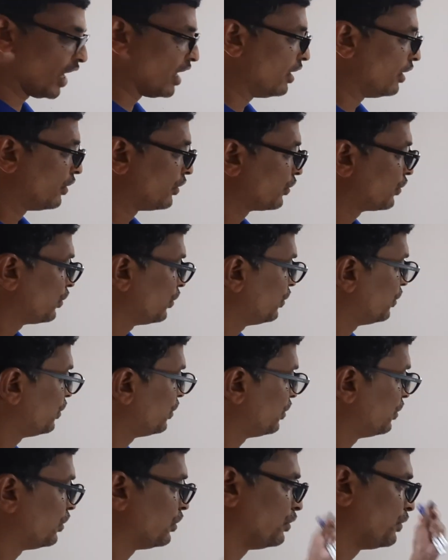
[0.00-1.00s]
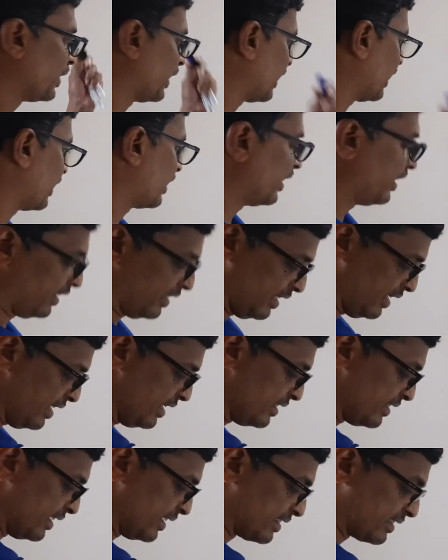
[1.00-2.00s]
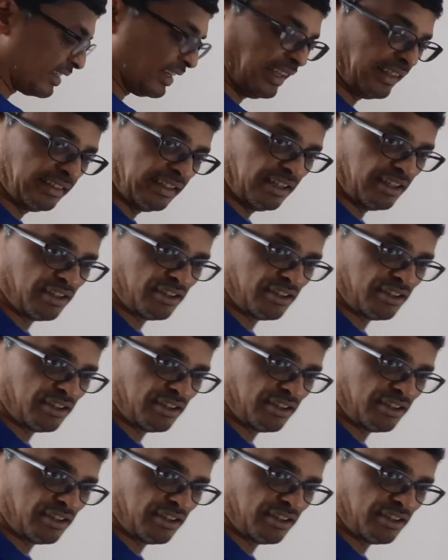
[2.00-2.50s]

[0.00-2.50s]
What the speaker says: So we can write the sets like that.